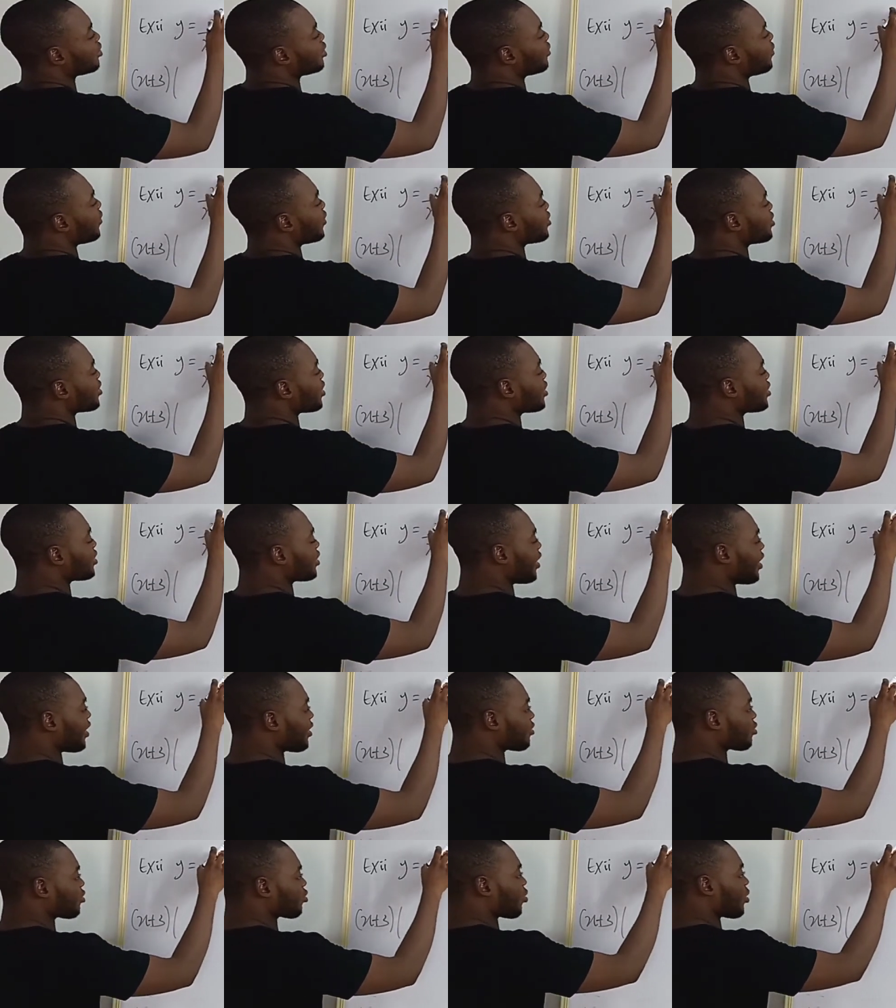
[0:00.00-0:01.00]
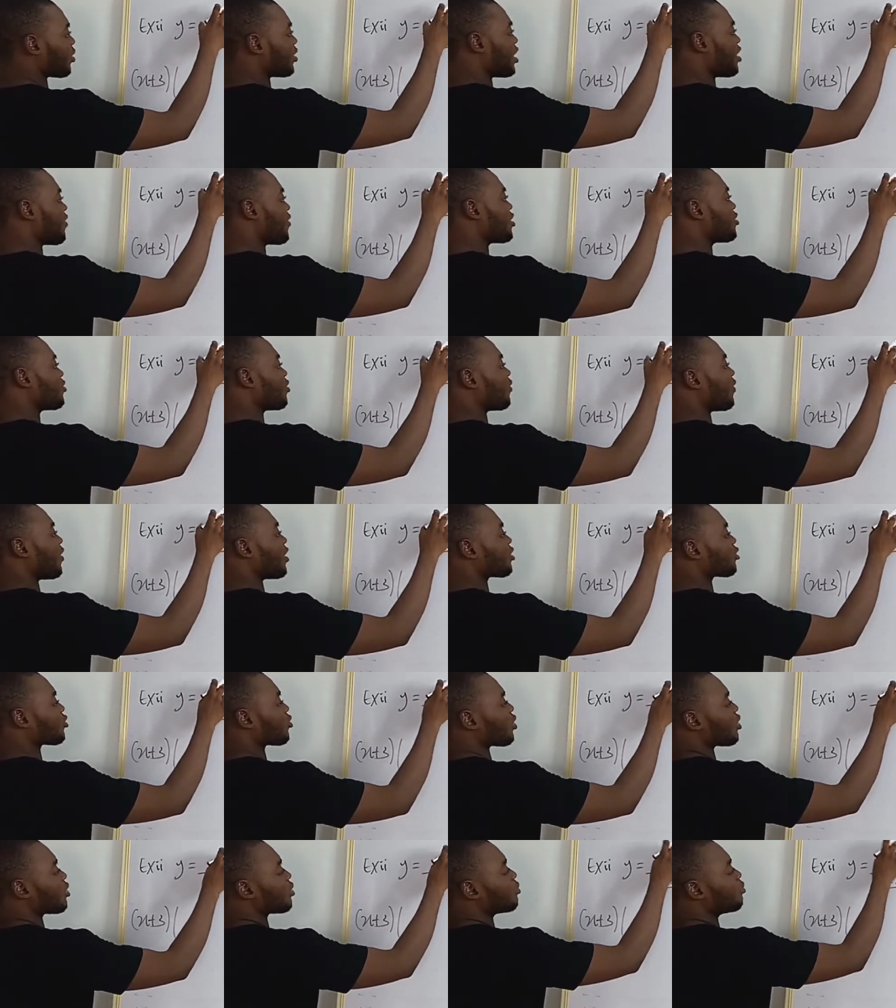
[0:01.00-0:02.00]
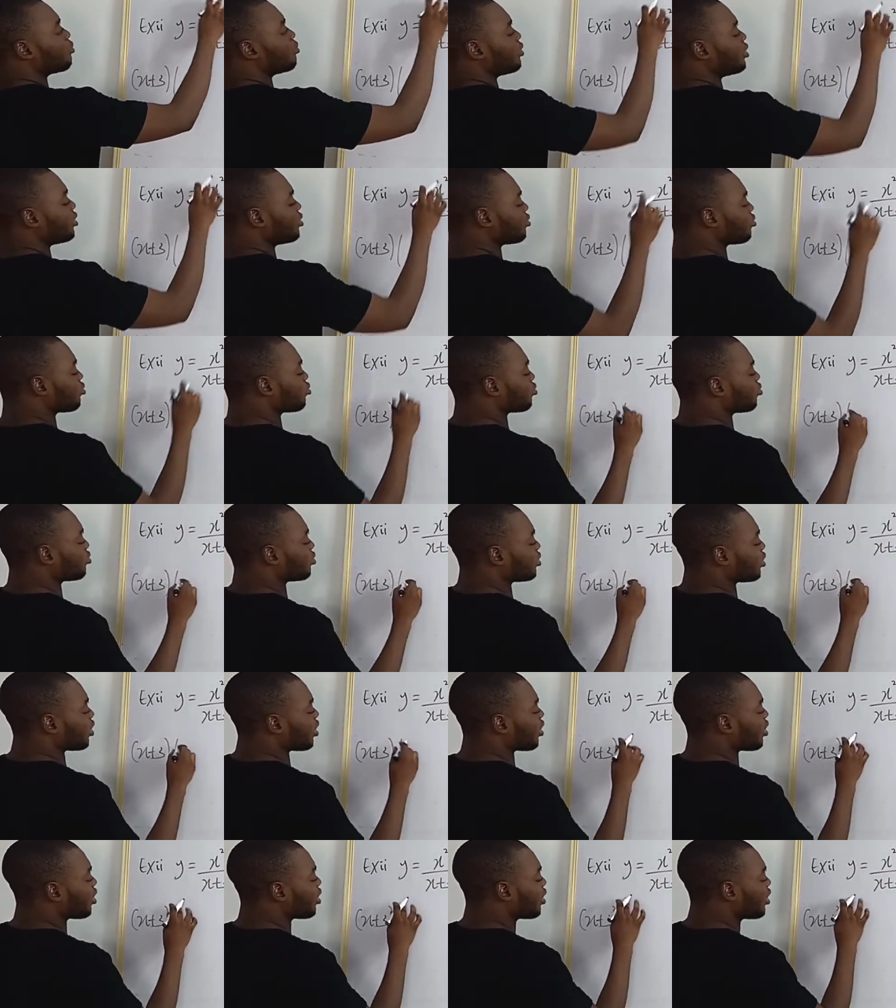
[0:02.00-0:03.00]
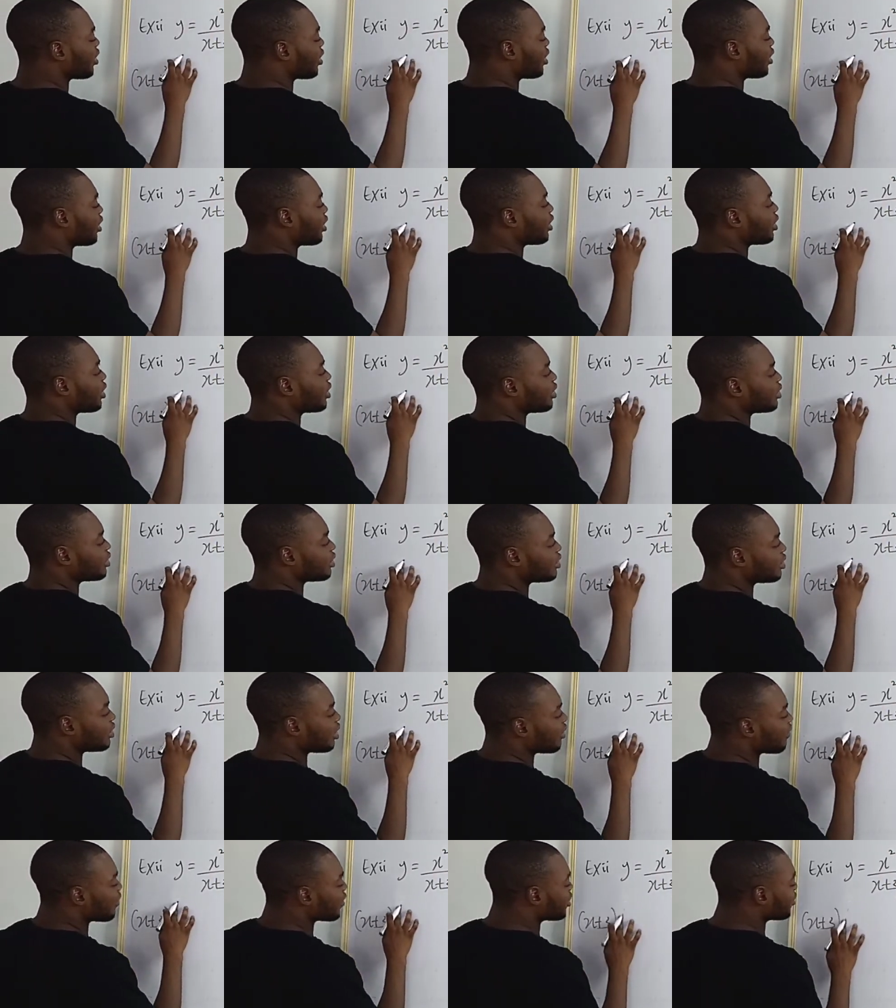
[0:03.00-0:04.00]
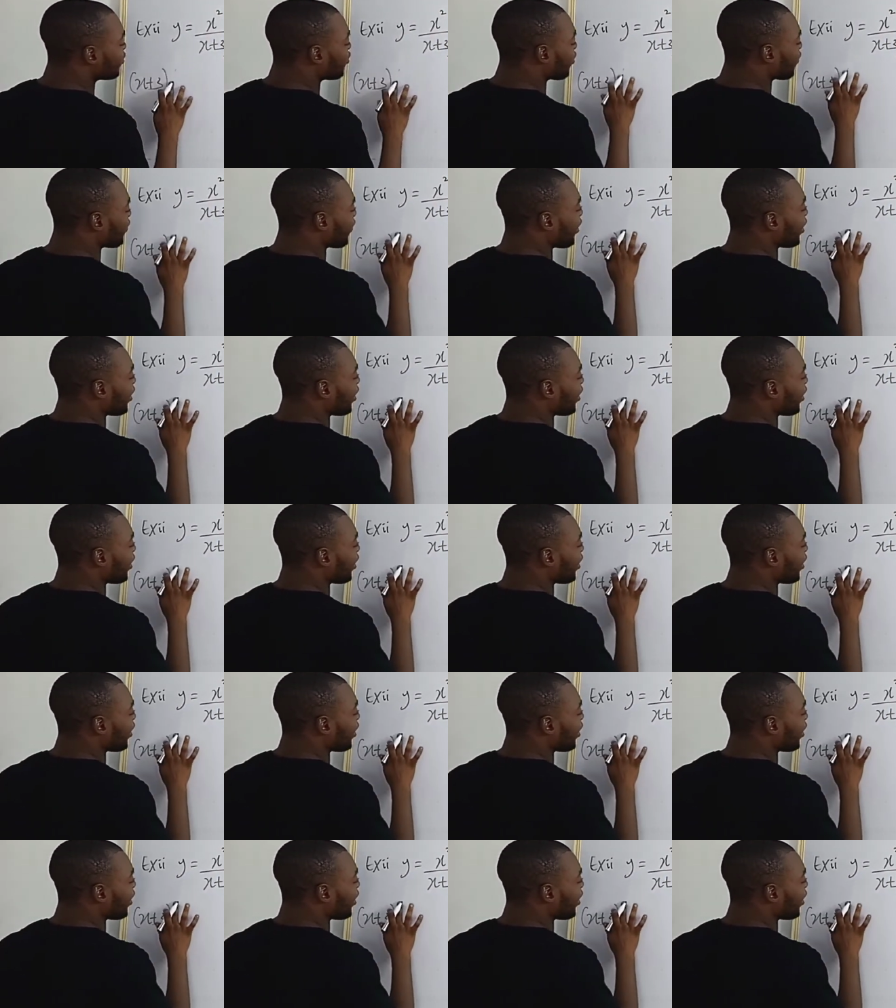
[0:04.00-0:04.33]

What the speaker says: differentiate x squared. Derivative of x squared, bring 2 here. Derivative of